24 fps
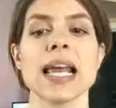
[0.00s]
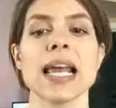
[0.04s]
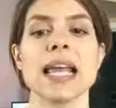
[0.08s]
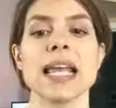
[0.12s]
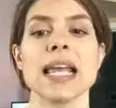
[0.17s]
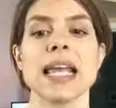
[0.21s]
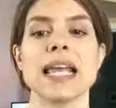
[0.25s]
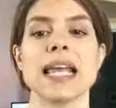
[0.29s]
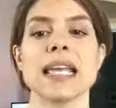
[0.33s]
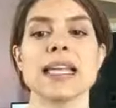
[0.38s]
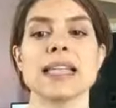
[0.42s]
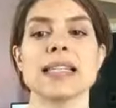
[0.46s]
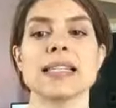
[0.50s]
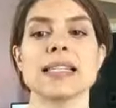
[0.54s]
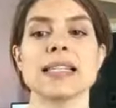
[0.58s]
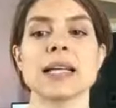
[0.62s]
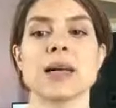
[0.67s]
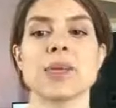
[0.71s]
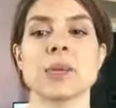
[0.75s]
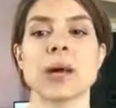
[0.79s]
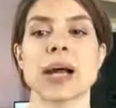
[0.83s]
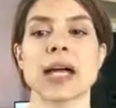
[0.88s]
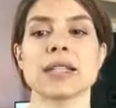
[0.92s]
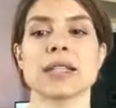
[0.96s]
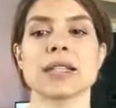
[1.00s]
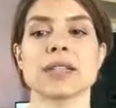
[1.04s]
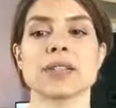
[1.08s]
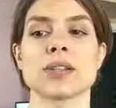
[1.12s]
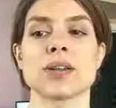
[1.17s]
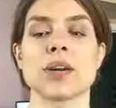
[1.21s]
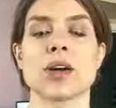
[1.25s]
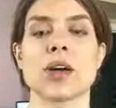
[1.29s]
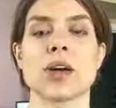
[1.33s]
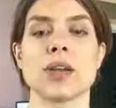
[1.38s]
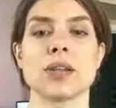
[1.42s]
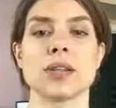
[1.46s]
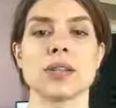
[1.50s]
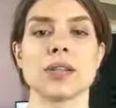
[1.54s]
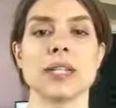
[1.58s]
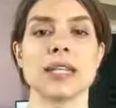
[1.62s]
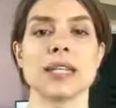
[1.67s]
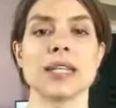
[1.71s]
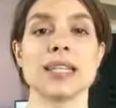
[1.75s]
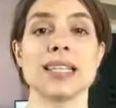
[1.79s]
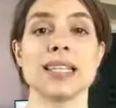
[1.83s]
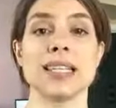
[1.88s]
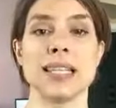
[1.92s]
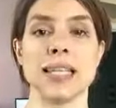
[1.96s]
is a practice called
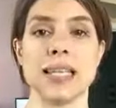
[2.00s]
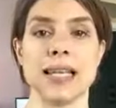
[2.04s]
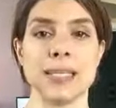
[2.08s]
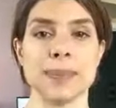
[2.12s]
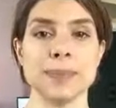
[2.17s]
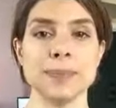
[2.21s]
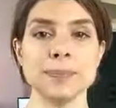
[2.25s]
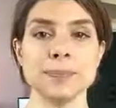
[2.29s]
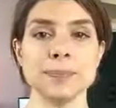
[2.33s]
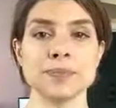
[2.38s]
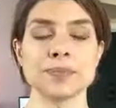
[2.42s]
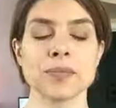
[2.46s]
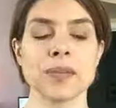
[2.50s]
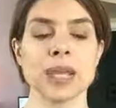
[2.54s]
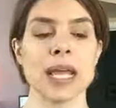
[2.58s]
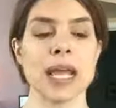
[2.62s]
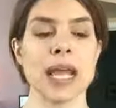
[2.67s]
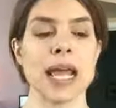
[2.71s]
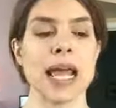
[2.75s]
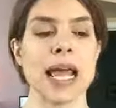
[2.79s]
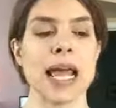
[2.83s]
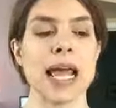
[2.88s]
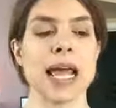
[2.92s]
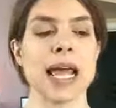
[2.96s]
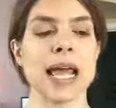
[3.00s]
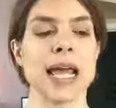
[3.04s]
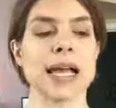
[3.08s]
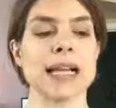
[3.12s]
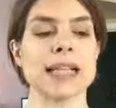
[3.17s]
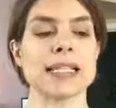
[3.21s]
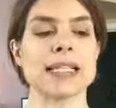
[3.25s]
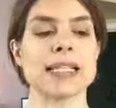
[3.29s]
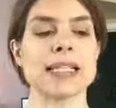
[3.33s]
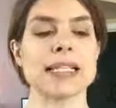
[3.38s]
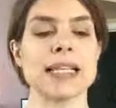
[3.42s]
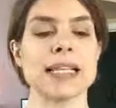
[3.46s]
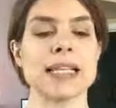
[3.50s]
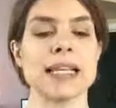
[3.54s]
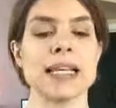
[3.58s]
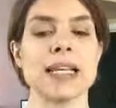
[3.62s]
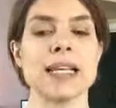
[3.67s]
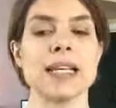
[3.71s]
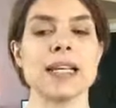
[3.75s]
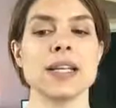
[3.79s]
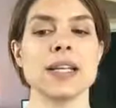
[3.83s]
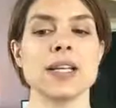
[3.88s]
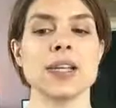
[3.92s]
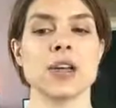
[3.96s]
yin. And
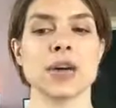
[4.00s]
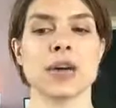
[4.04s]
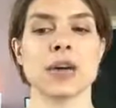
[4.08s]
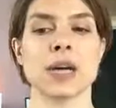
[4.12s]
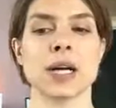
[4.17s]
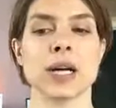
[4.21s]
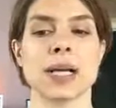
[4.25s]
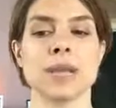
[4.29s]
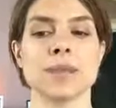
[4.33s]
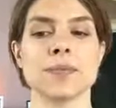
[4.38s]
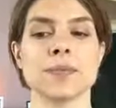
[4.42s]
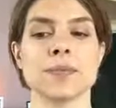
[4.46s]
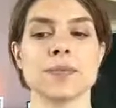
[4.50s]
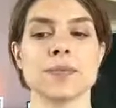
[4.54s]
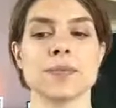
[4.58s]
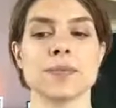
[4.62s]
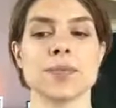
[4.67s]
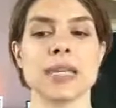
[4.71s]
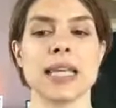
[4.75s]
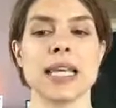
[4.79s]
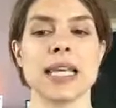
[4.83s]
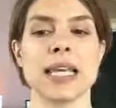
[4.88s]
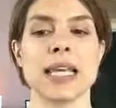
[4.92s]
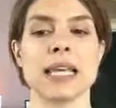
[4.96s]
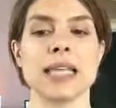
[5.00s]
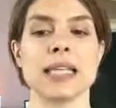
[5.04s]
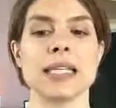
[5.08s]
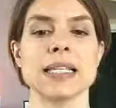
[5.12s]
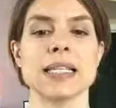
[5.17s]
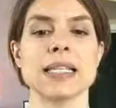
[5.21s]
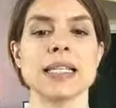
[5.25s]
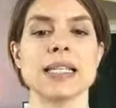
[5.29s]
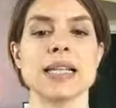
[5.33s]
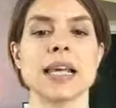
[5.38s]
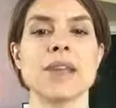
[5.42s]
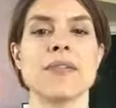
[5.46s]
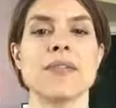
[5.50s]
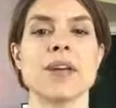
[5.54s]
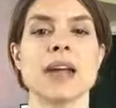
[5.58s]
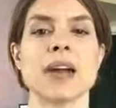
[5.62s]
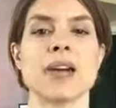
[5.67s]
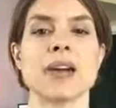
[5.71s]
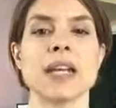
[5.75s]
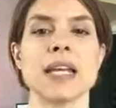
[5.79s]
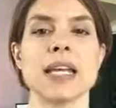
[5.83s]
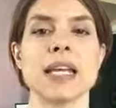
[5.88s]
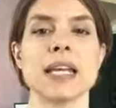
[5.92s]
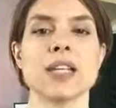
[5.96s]
yin yoga is a
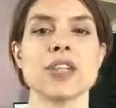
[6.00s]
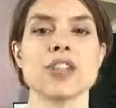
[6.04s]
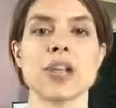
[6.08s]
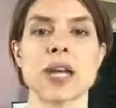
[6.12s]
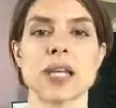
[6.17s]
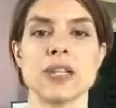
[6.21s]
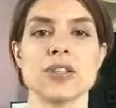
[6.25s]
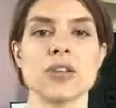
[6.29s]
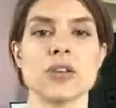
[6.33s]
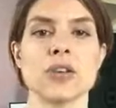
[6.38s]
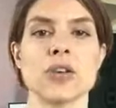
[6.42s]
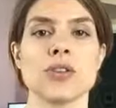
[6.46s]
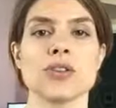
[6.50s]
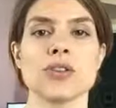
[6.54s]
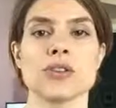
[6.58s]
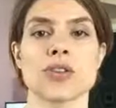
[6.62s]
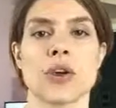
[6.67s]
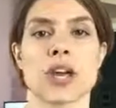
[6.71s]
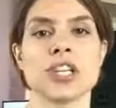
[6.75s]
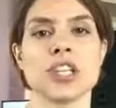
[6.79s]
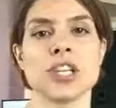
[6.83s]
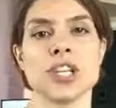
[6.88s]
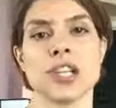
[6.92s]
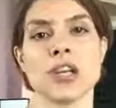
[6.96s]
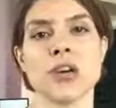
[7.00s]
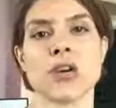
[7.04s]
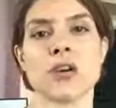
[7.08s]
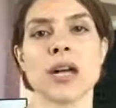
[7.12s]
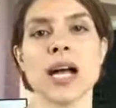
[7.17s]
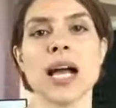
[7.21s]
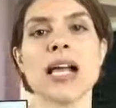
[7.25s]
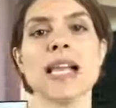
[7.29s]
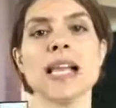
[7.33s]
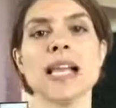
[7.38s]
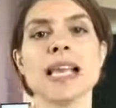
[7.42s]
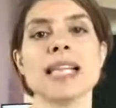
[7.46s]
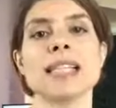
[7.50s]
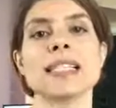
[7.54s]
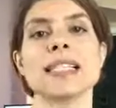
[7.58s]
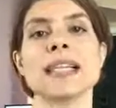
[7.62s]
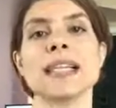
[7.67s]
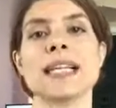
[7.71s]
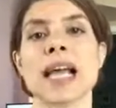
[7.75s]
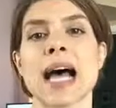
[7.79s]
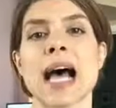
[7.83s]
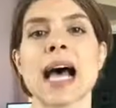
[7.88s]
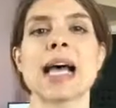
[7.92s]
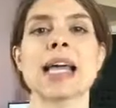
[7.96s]
very gentle, stretchy yoga. It's
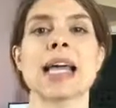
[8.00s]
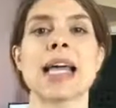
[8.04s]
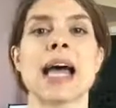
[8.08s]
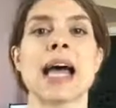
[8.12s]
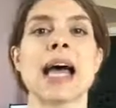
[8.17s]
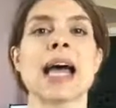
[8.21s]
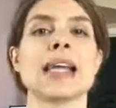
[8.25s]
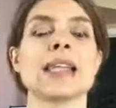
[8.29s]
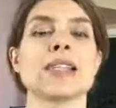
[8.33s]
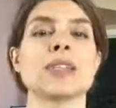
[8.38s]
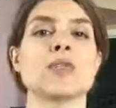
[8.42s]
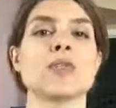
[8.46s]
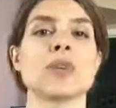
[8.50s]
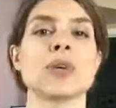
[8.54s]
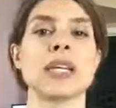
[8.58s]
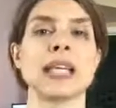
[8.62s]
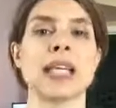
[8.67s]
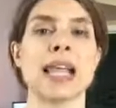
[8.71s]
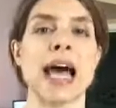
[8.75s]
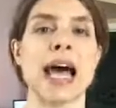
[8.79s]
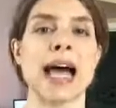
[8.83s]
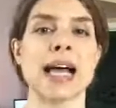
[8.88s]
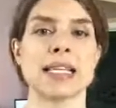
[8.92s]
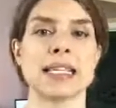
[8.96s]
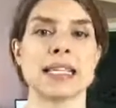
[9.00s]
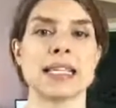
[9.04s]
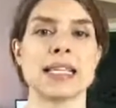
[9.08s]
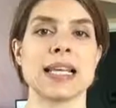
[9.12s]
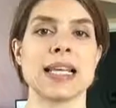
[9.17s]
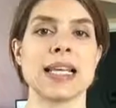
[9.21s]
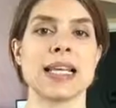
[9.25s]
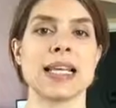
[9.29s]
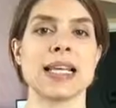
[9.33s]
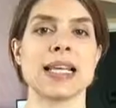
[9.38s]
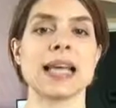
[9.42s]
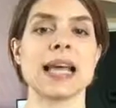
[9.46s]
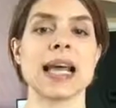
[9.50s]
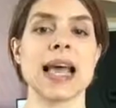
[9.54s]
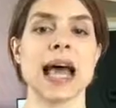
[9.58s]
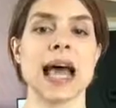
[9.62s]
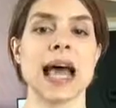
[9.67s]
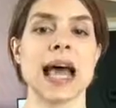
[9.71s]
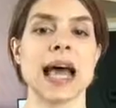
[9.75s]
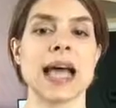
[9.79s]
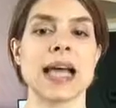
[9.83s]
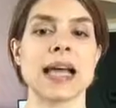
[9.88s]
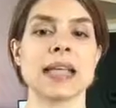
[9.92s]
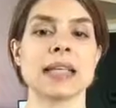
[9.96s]
not as relaxing
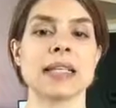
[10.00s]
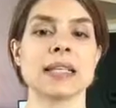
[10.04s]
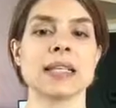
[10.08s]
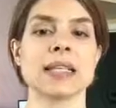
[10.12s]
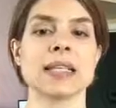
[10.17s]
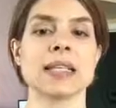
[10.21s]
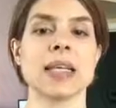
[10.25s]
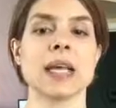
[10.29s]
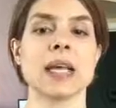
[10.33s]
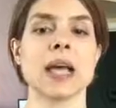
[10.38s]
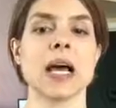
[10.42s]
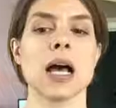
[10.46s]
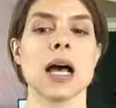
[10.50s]
as